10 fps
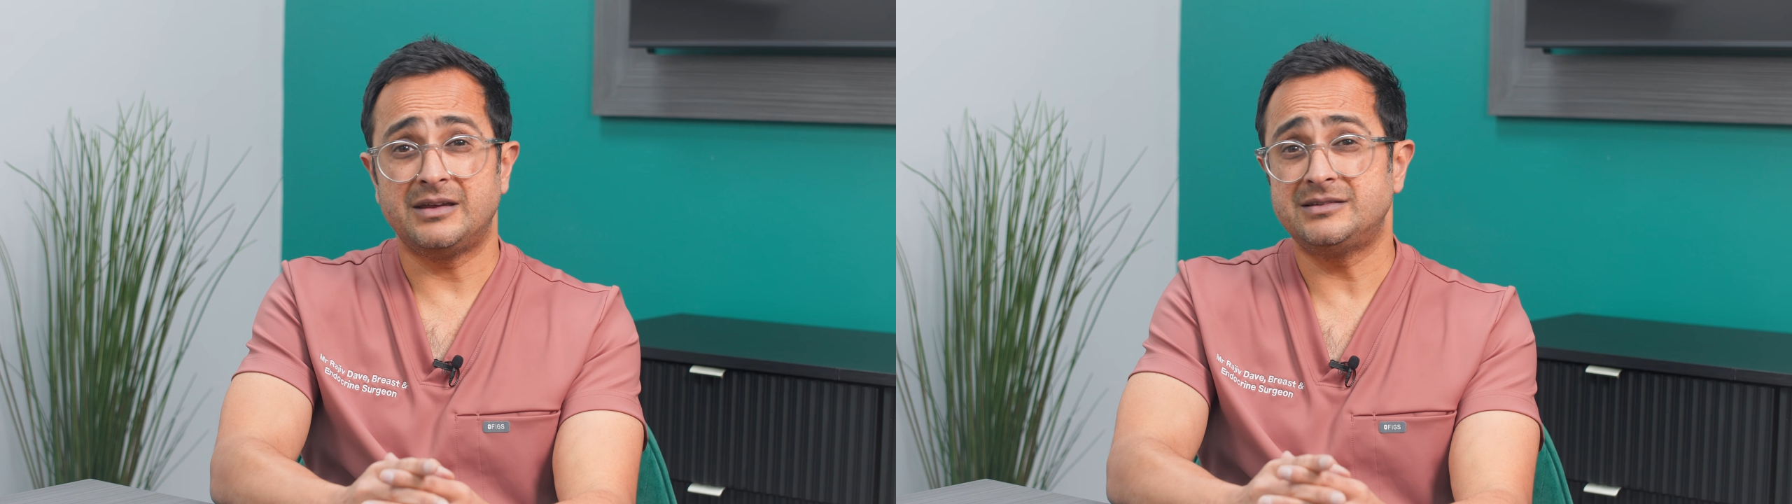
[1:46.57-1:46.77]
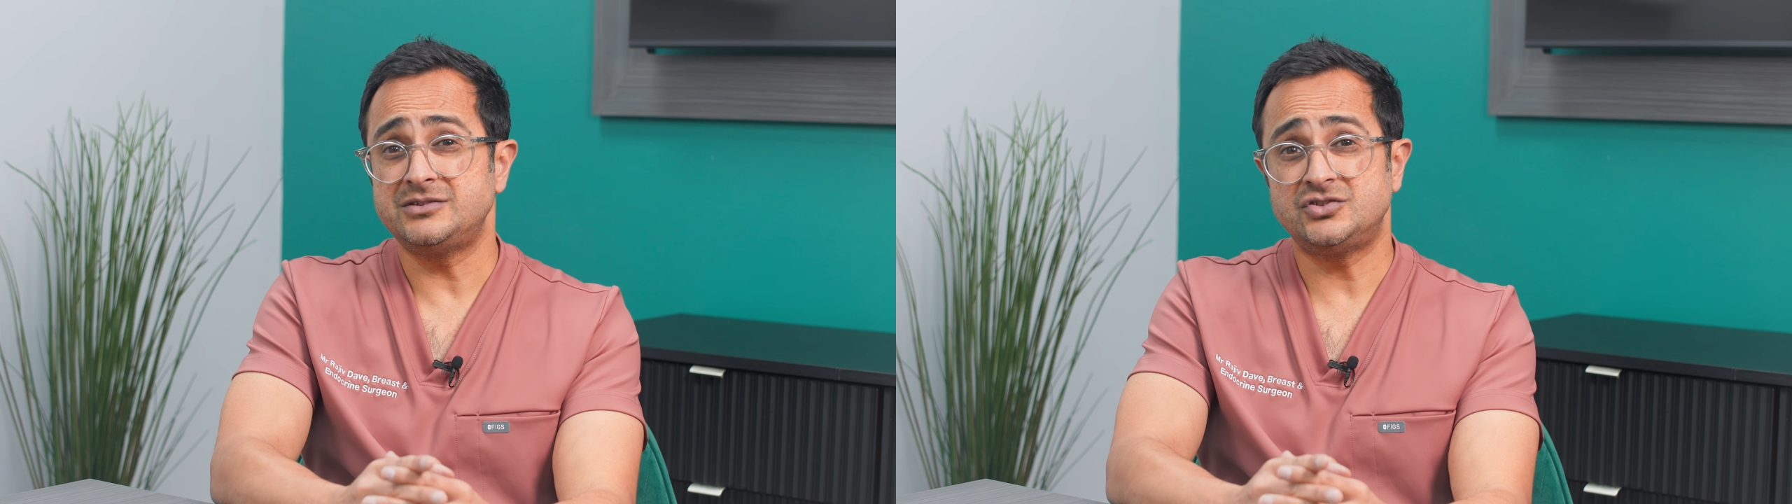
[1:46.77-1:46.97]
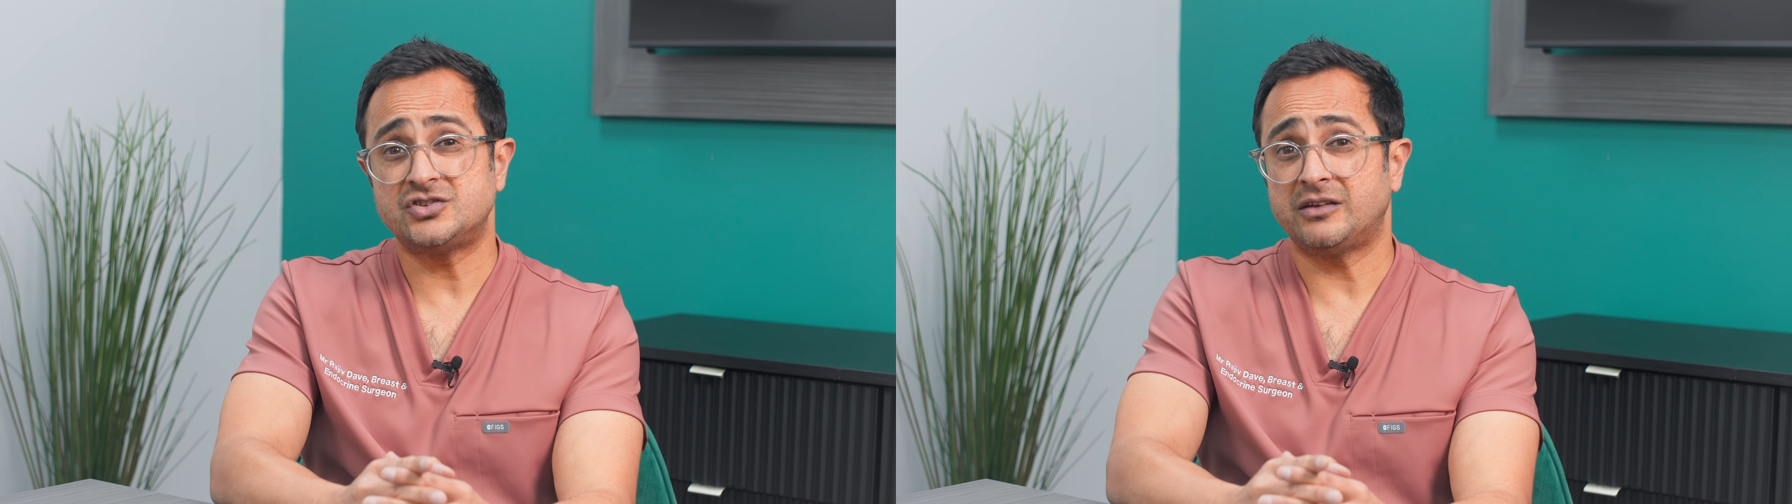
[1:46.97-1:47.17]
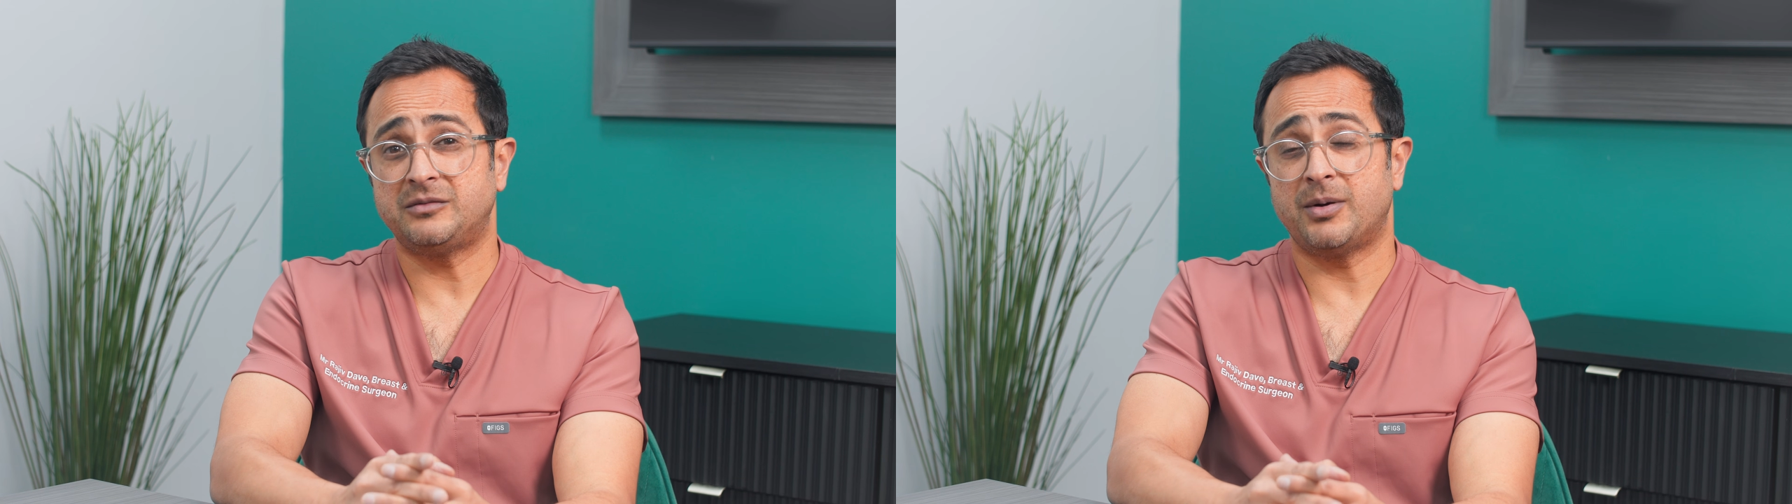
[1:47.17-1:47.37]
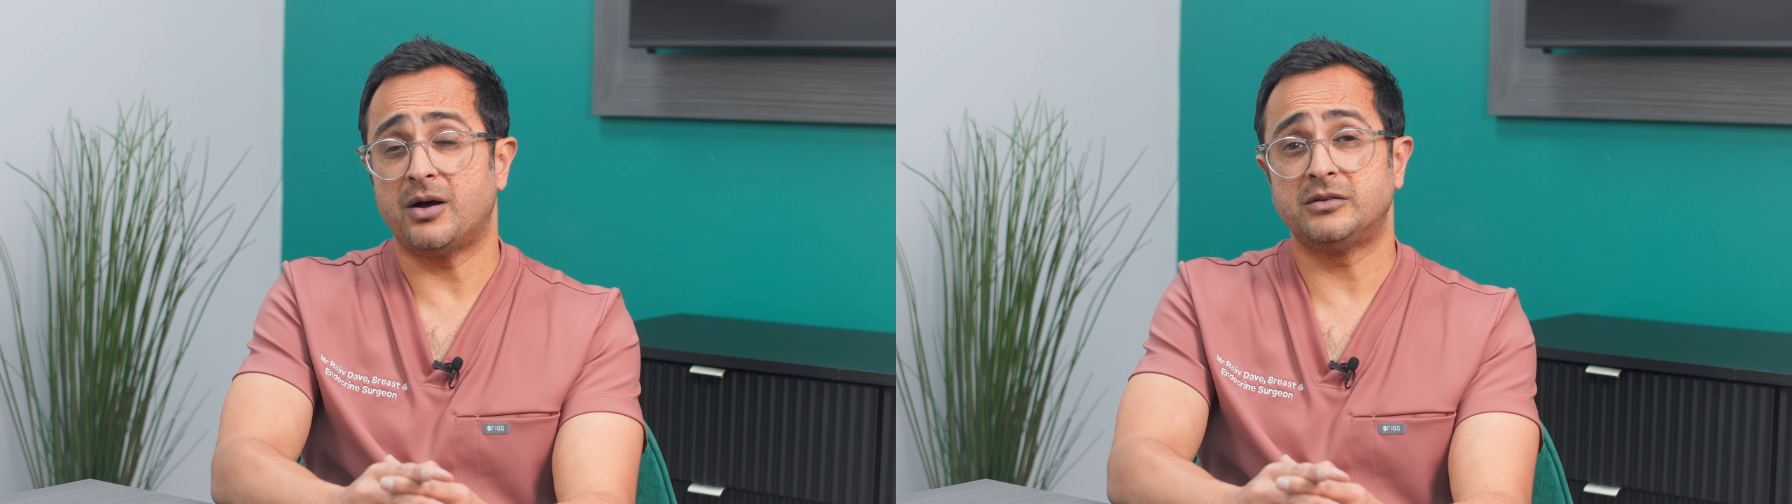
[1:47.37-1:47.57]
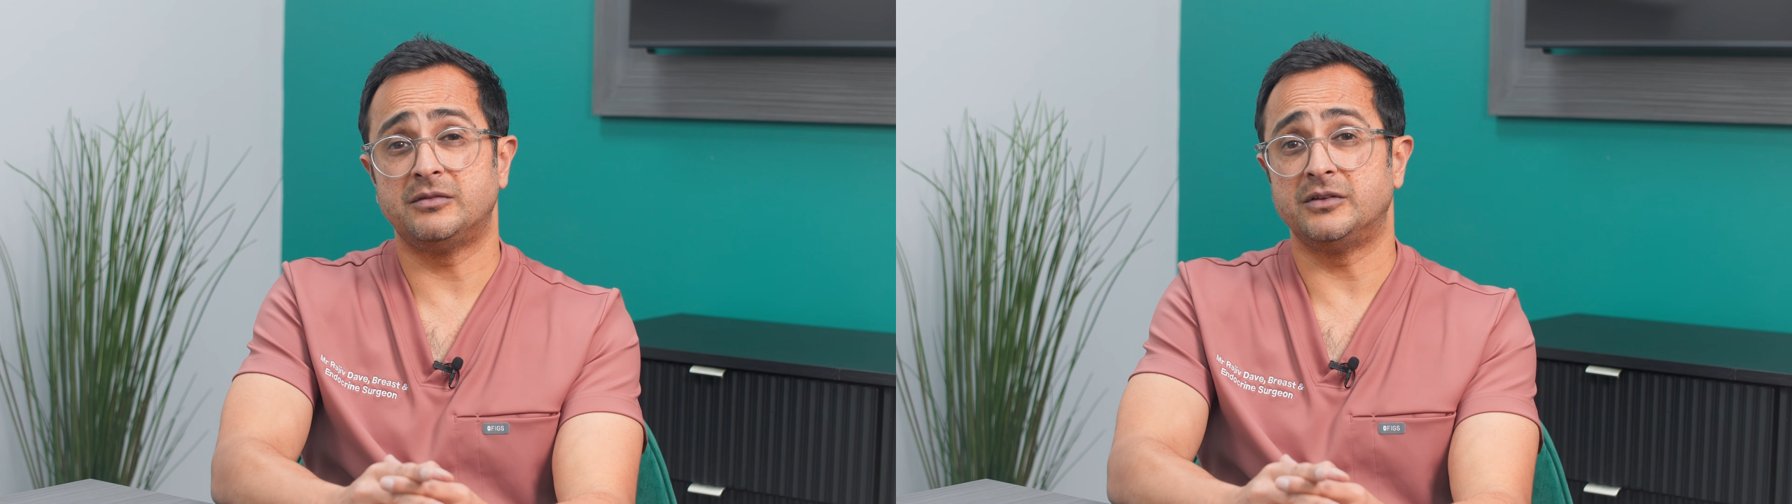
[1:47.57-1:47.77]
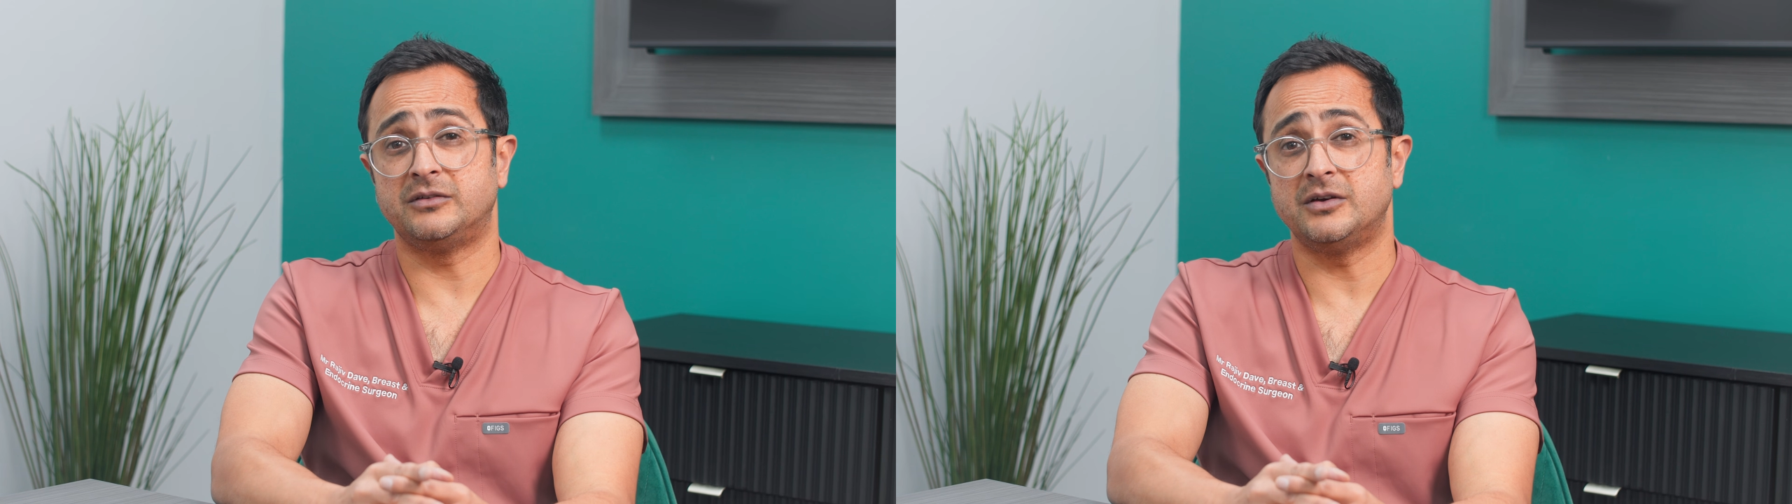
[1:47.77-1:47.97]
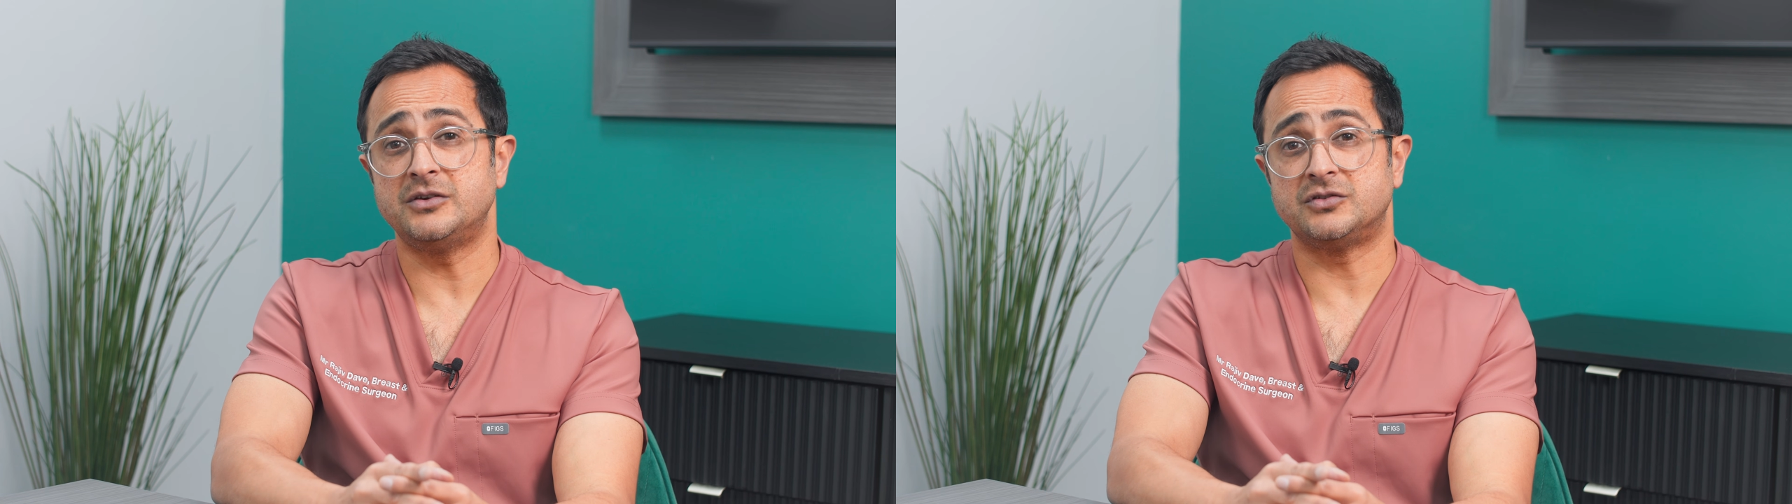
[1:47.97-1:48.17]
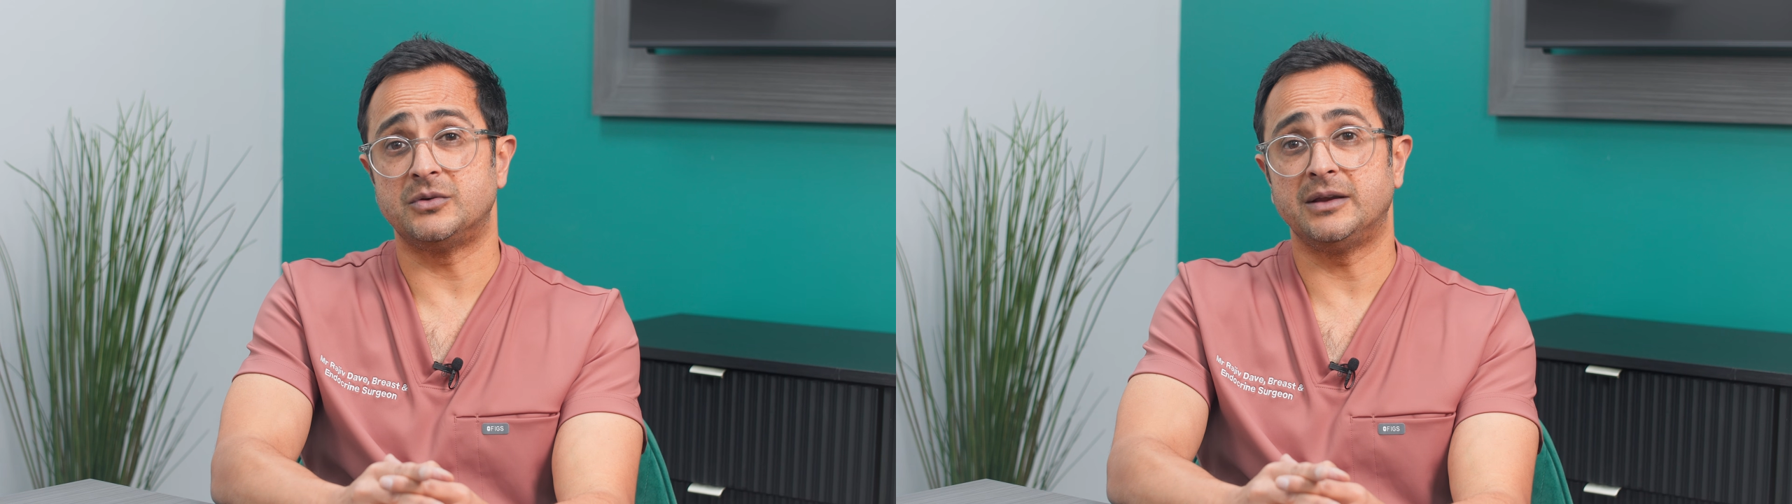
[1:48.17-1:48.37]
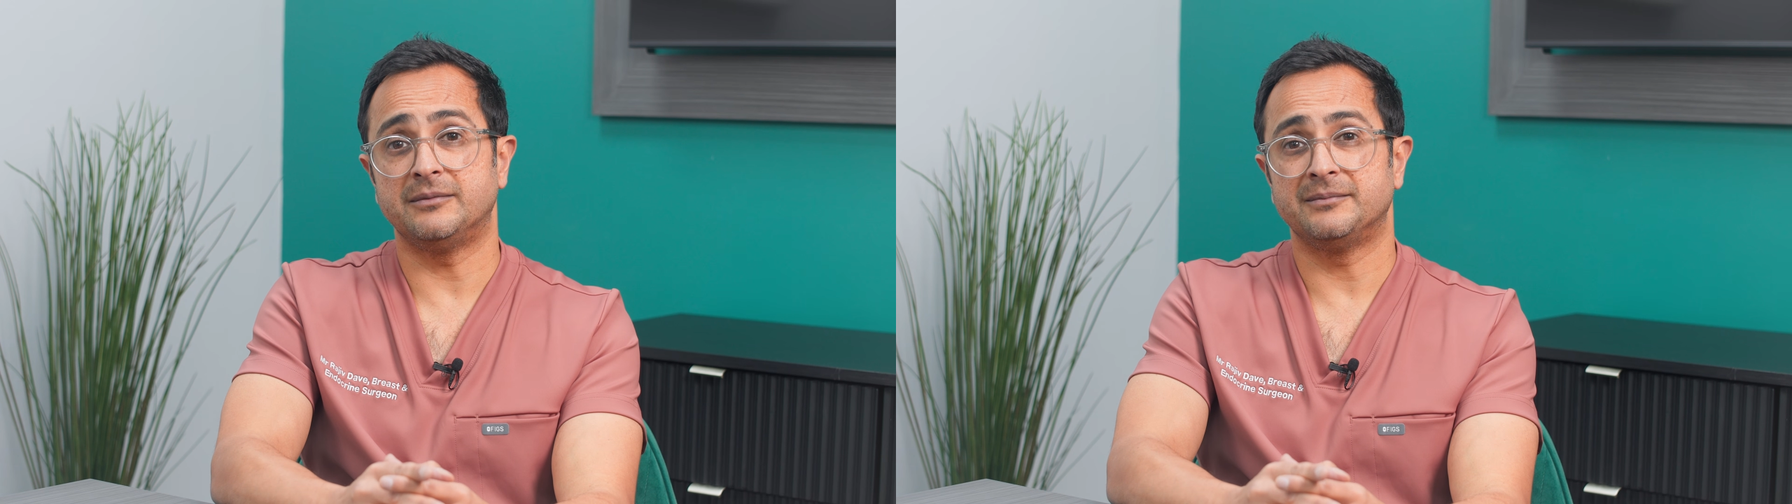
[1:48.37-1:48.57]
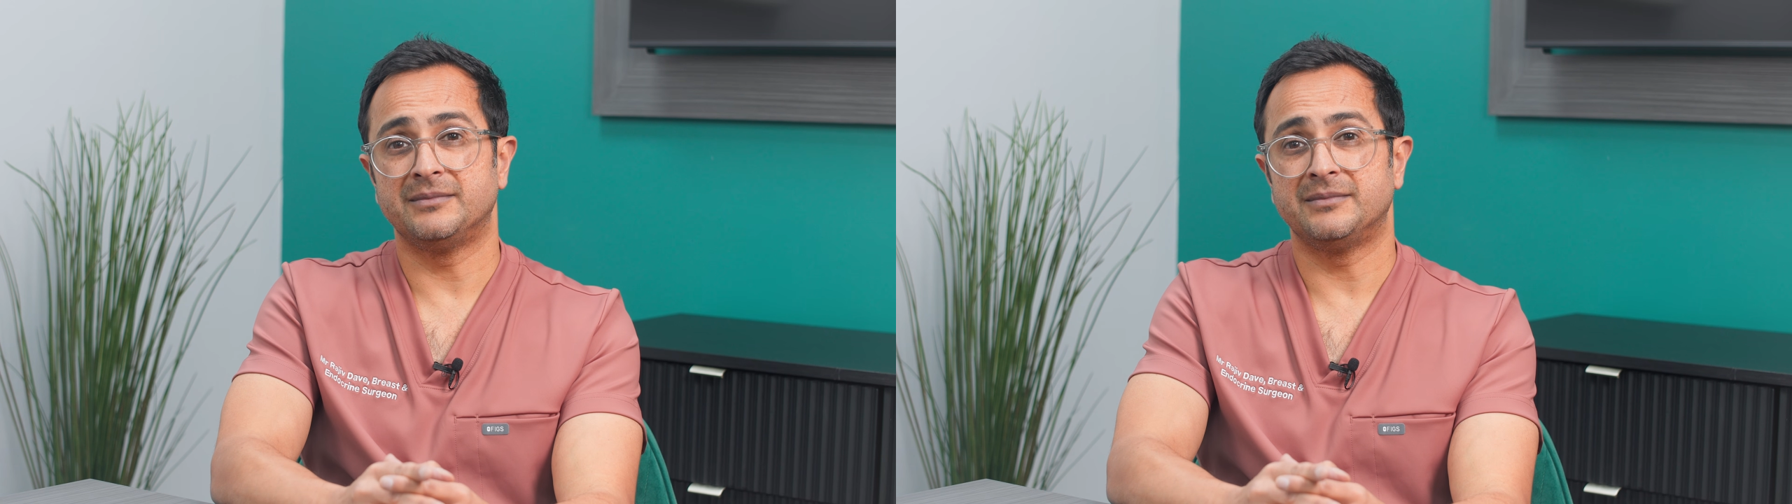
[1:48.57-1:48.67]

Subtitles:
isn't just part of the surgery.